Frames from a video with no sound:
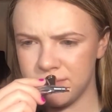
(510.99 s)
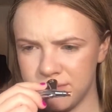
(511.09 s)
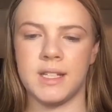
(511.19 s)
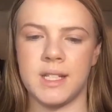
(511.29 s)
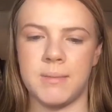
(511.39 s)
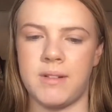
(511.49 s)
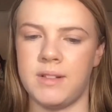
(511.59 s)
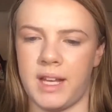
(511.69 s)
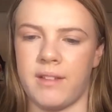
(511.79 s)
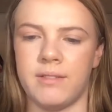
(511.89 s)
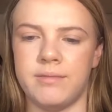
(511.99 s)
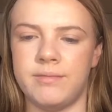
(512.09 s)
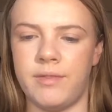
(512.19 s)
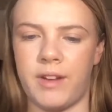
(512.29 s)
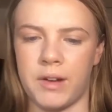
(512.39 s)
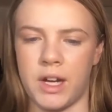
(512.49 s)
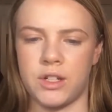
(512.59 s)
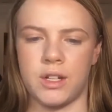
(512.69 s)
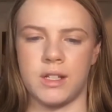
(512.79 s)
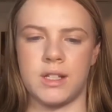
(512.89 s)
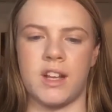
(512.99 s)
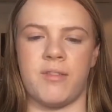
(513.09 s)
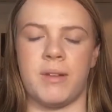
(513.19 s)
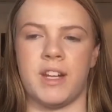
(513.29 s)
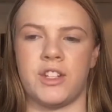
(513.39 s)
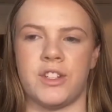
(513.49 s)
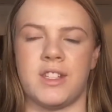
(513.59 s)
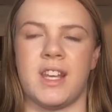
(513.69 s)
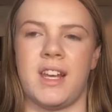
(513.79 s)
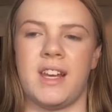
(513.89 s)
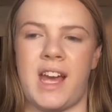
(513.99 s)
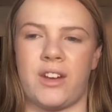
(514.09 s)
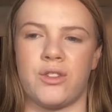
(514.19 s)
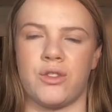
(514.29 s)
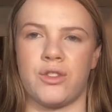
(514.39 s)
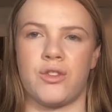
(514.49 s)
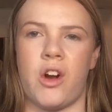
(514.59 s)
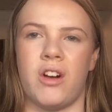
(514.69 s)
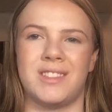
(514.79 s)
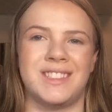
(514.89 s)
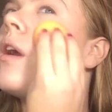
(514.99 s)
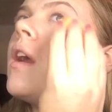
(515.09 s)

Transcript: It does smell like foundation and stuff, but it's just like extra strong.